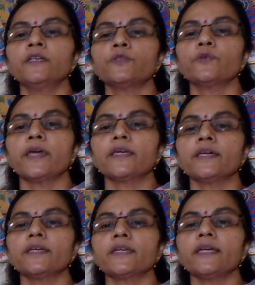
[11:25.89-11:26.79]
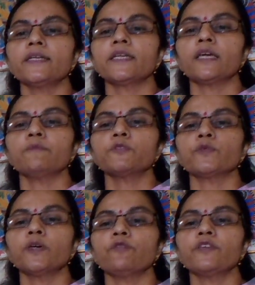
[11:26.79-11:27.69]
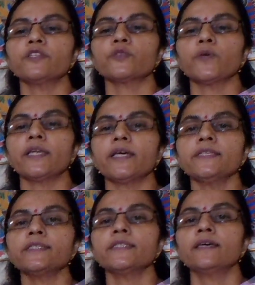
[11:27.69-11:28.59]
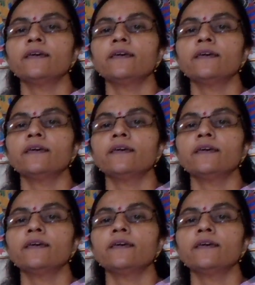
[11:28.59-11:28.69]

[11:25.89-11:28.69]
So I can write m square v square as